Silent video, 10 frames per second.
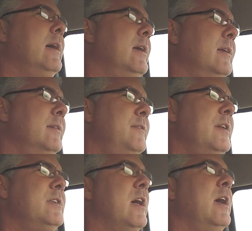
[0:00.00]
Oh
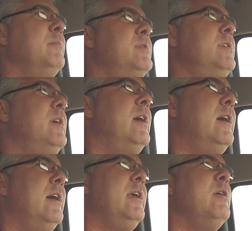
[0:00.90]
fun times.
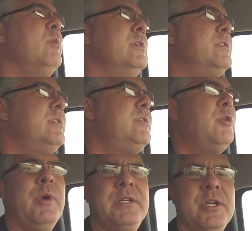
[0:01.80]
Uh, it was
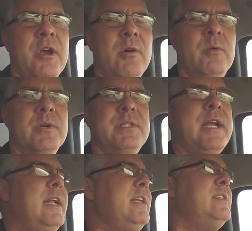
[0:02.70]
two weeks ago, it was
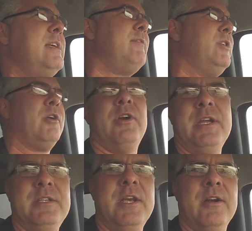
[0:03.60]
87
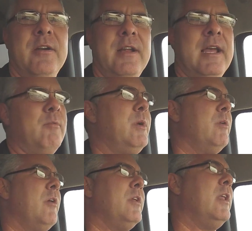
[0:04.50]
degrees here, and we
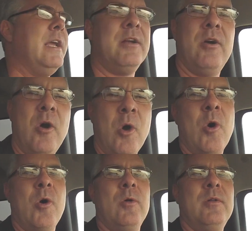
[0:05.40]
were on the lake
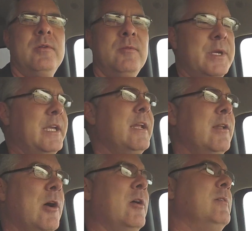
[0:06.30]
all
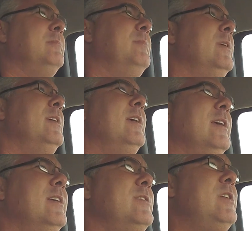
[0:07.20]
weekend long.
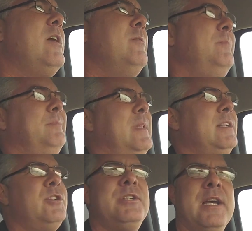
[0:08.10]
So
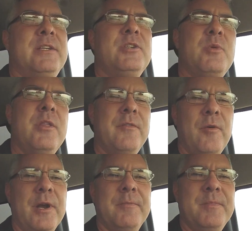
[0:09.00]
that's just Texas weather
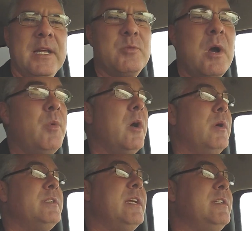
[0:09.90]
for you. That's why we
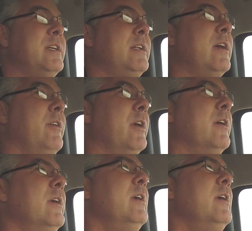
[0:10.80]
always stay sick down here.